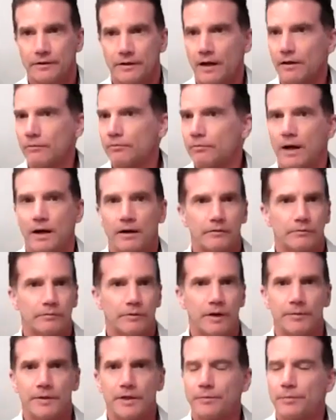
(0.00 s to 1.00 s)

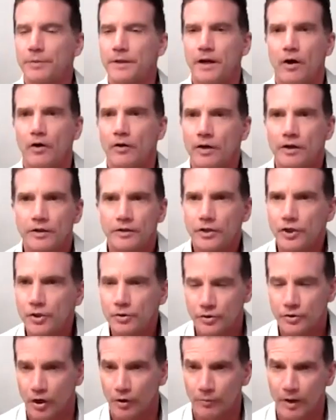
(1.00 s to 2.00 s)
It'll be a
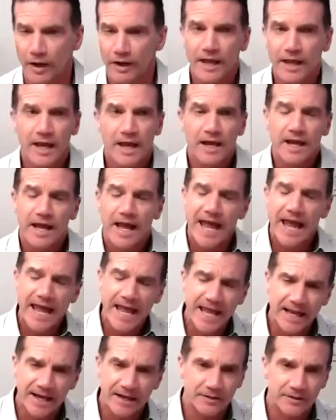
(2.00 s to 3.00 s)
huge home run.
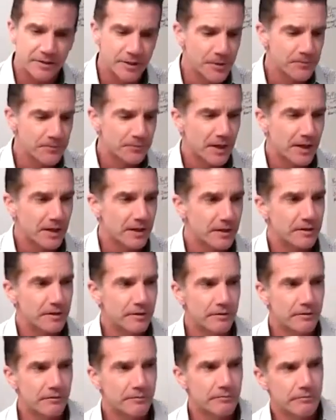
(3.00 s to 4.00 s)
And
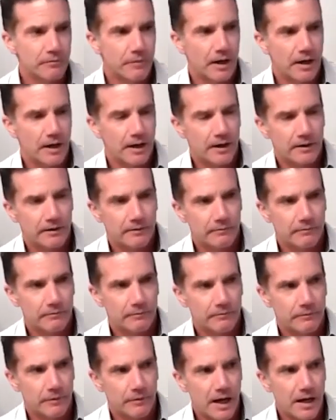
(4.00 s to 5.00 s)

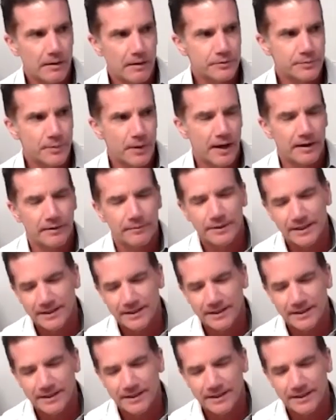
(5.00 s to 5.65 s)
SmartBug